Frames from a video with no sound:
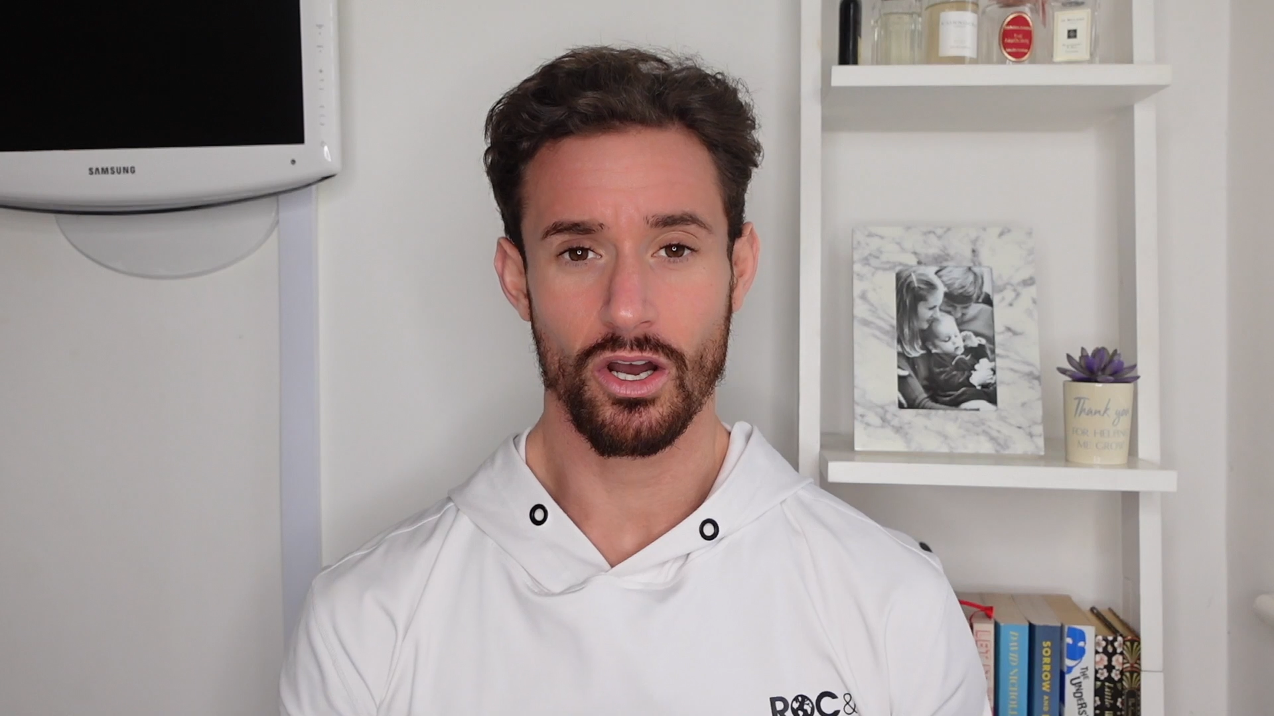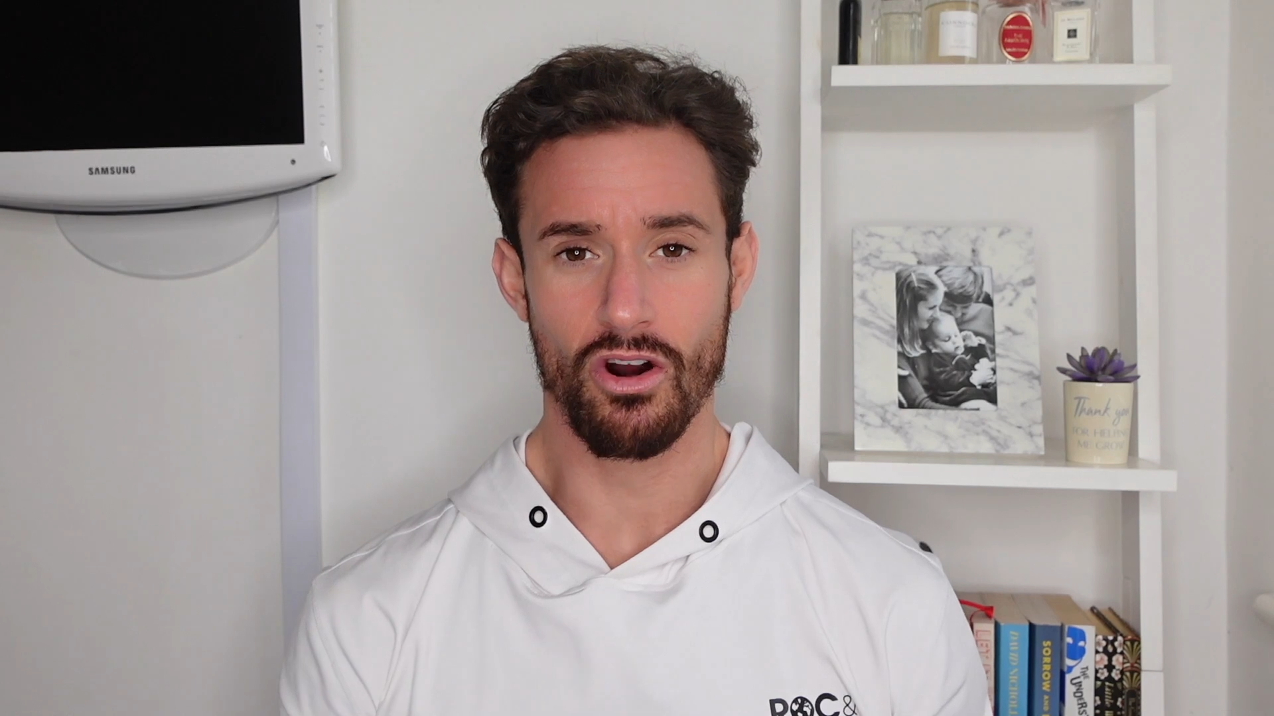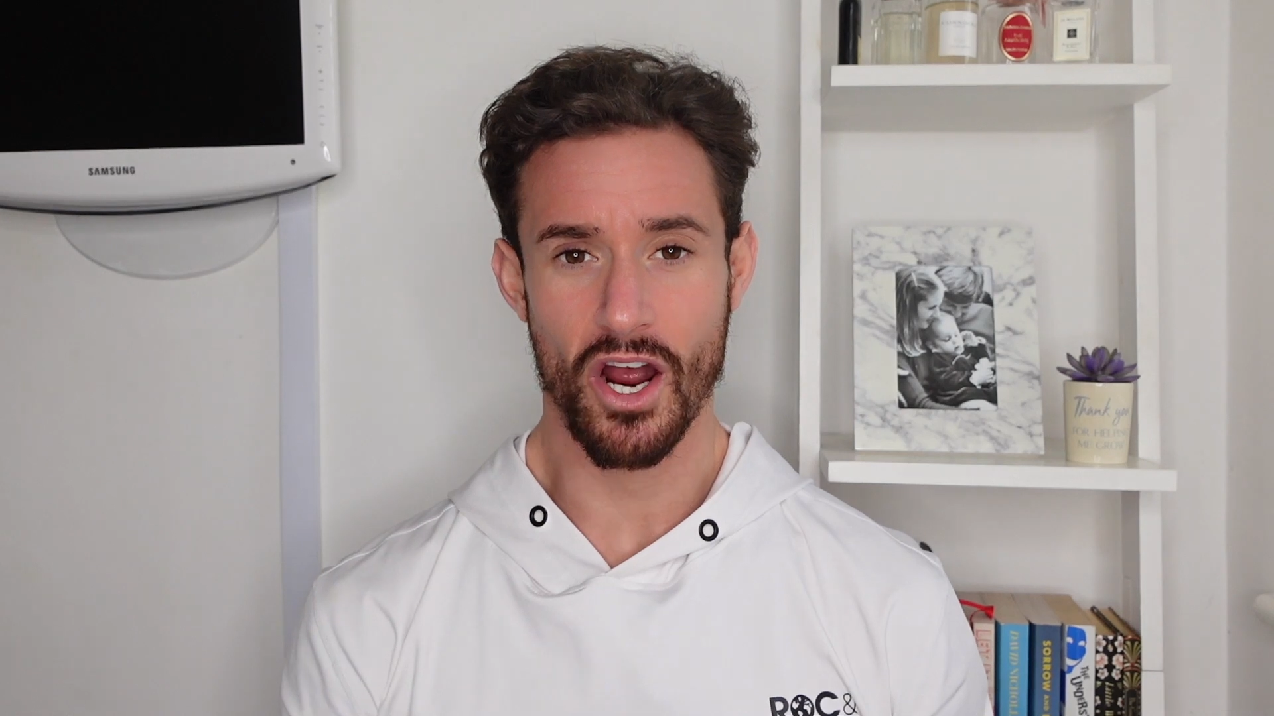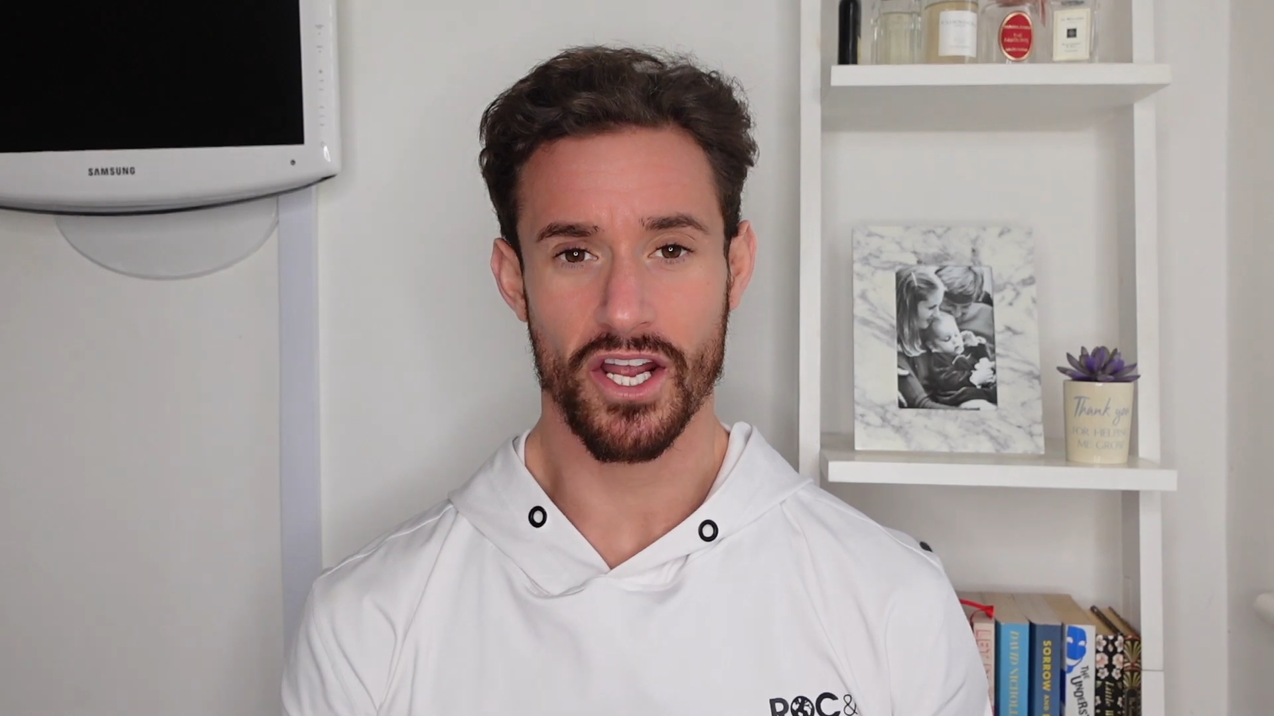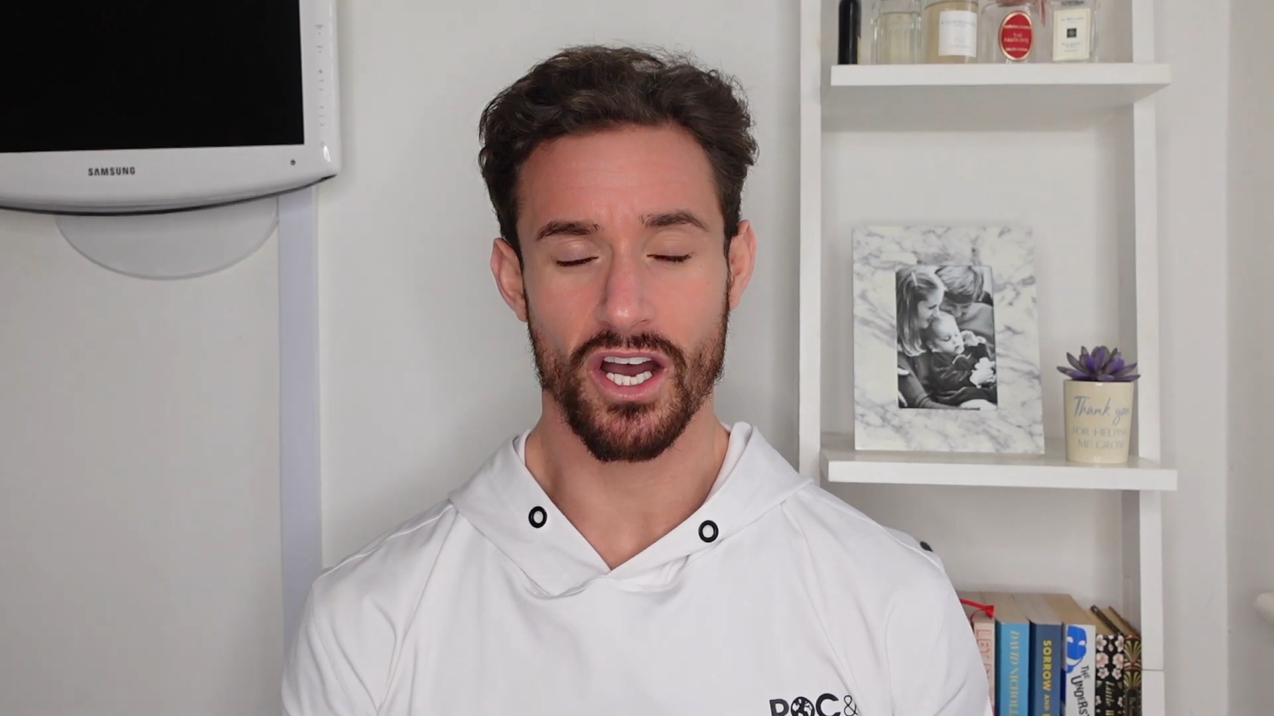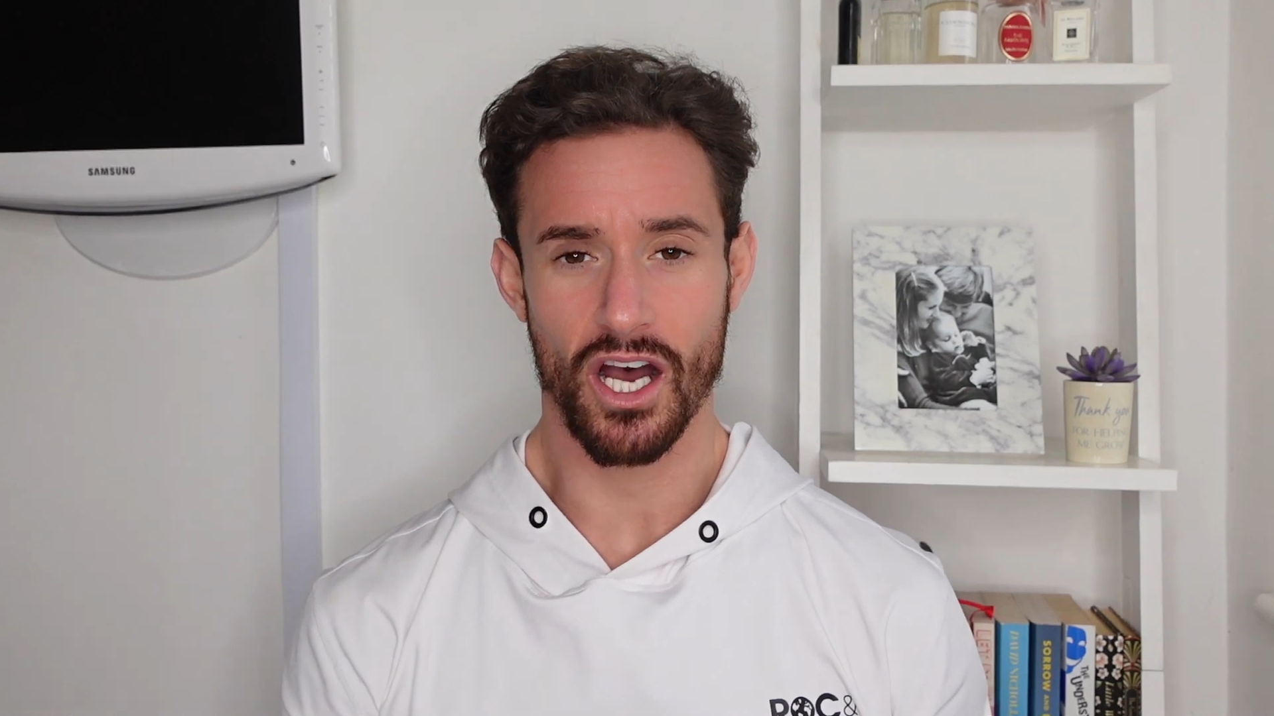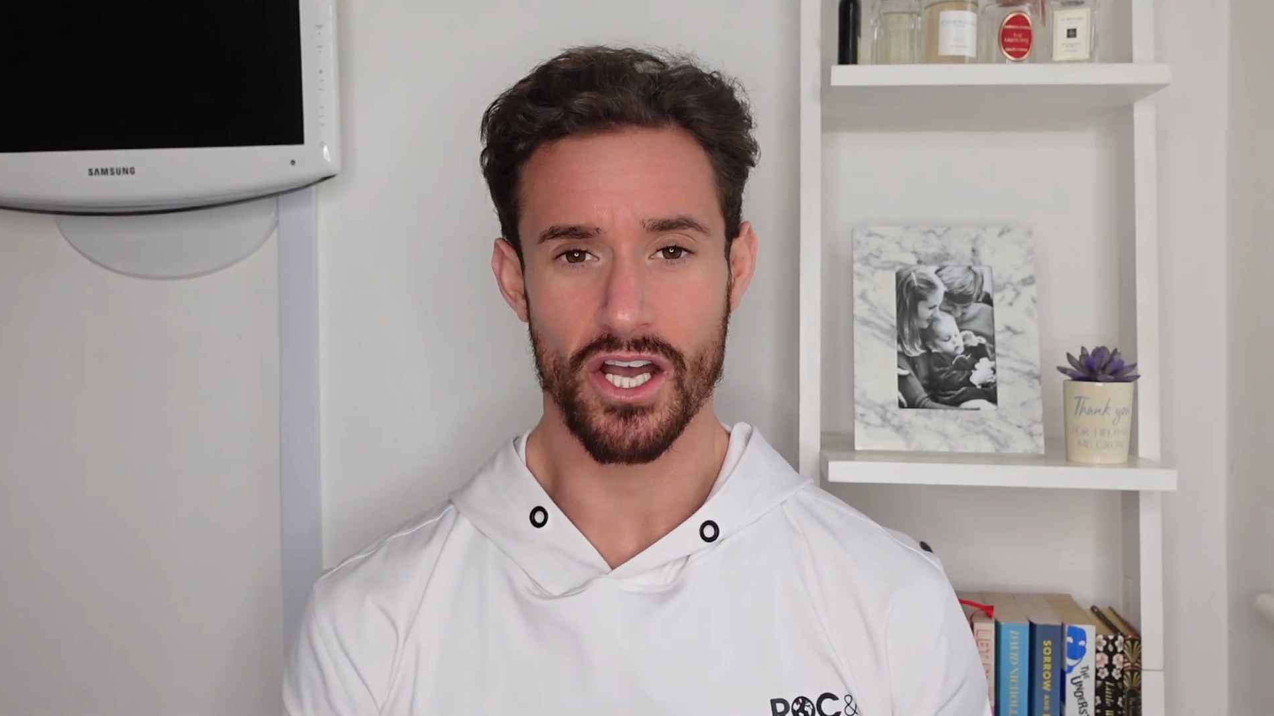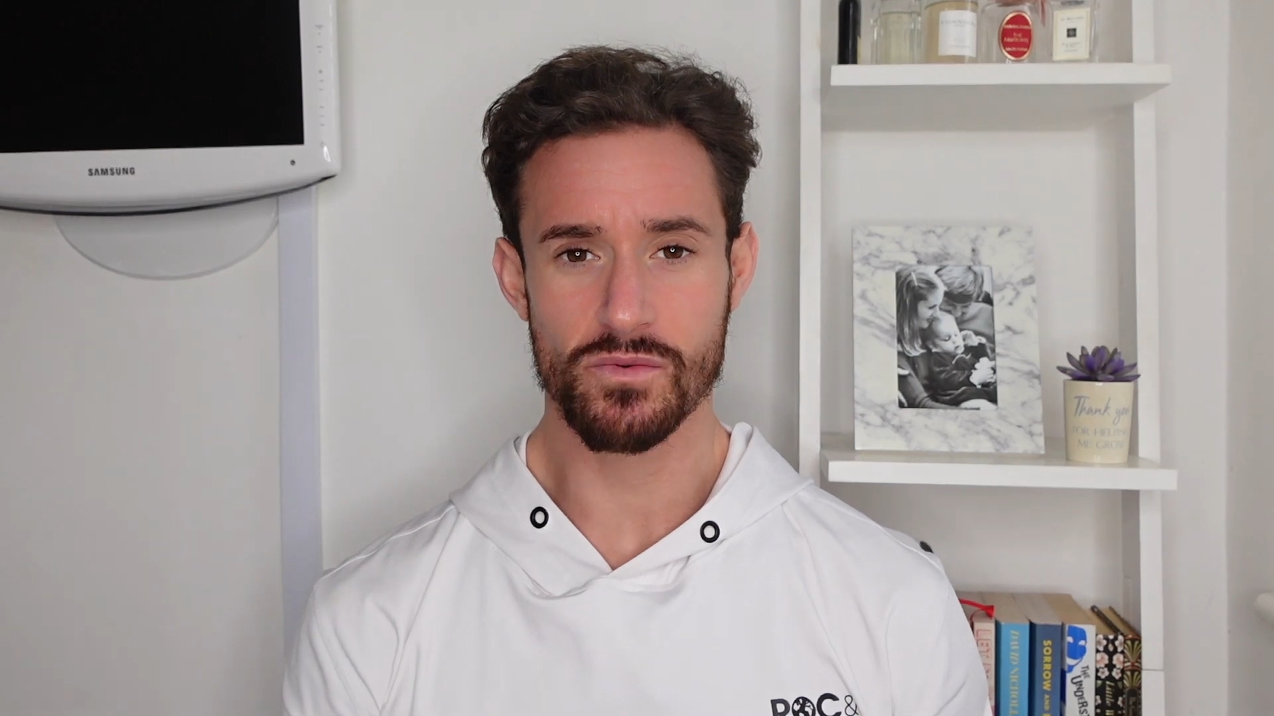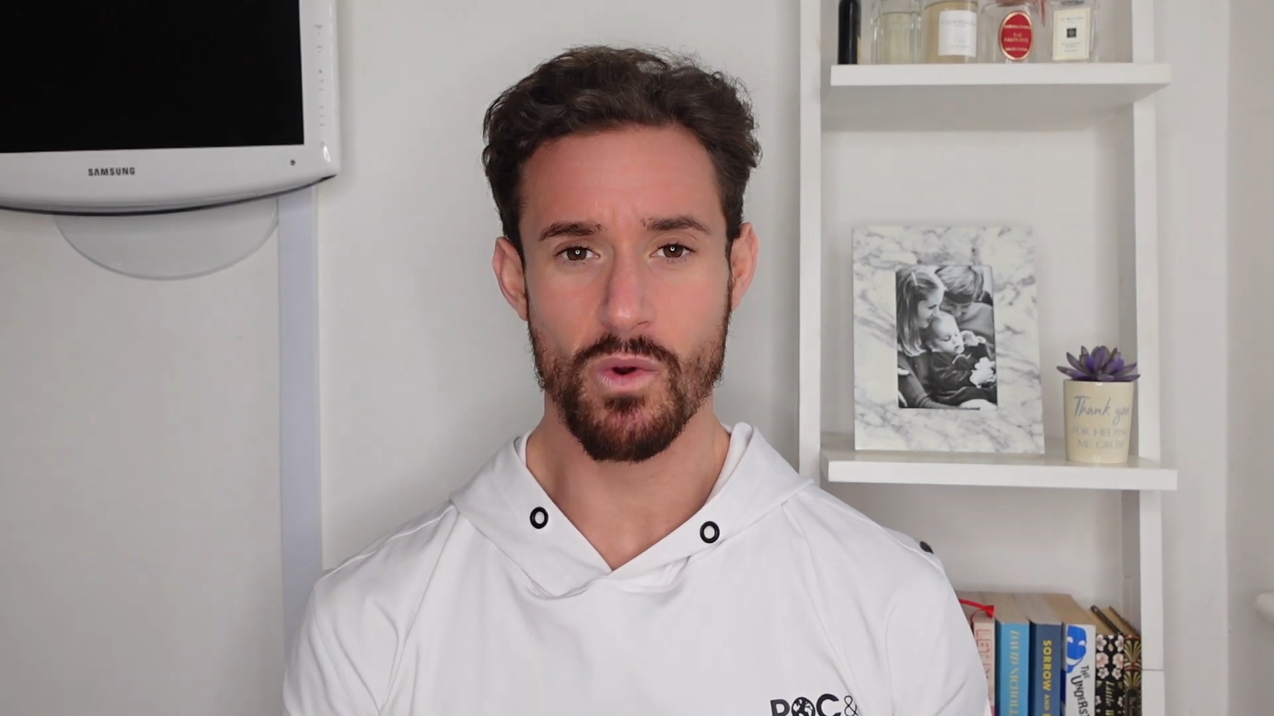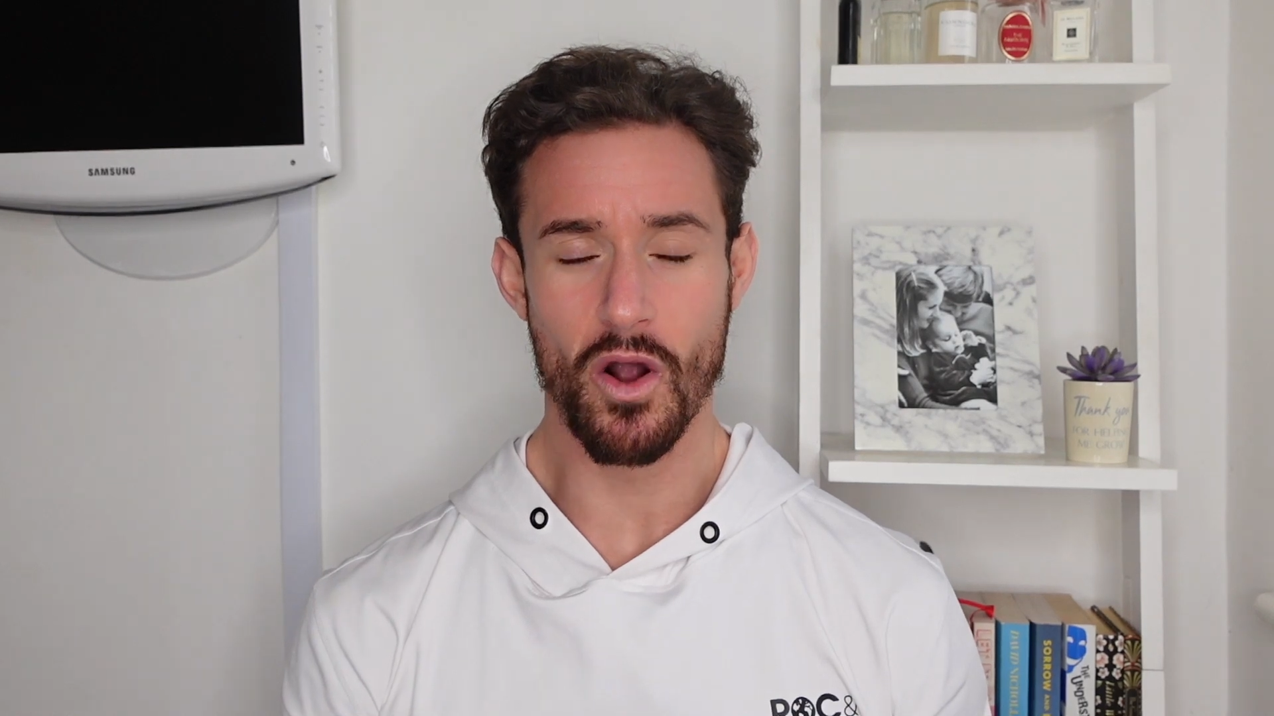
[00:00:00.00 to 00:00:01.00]
Alright
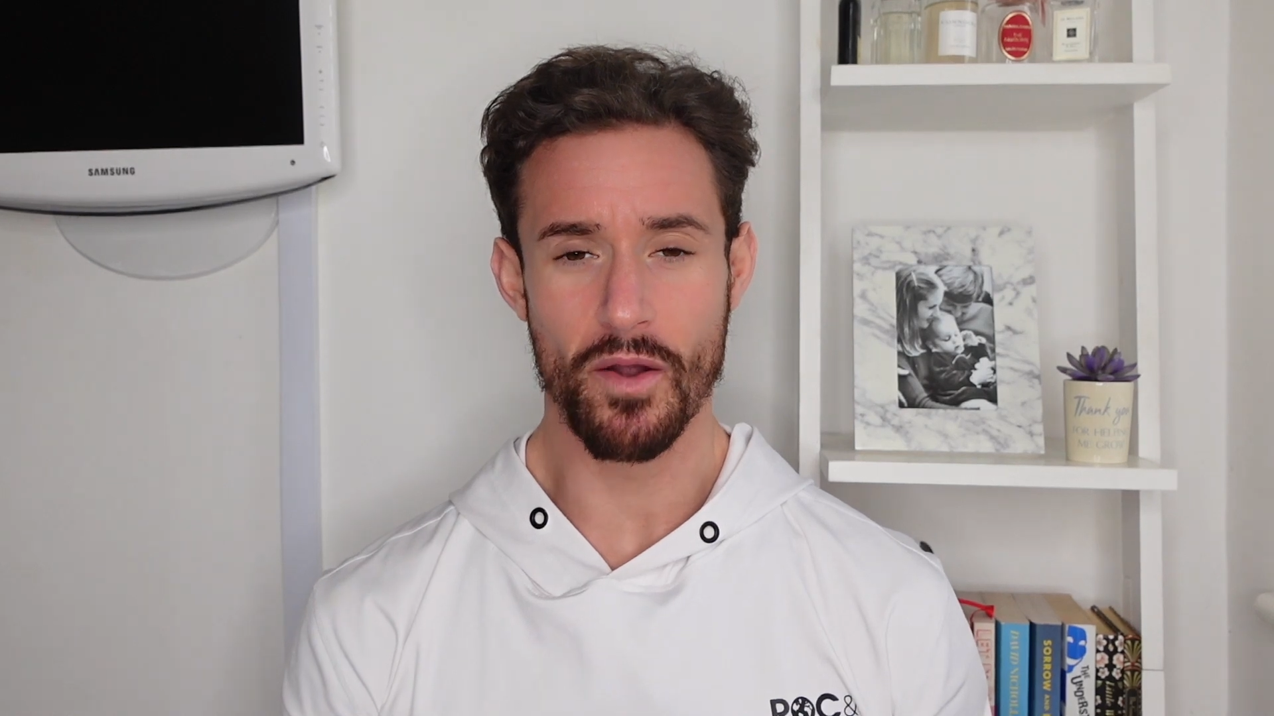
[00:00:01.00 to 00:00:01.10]
guys,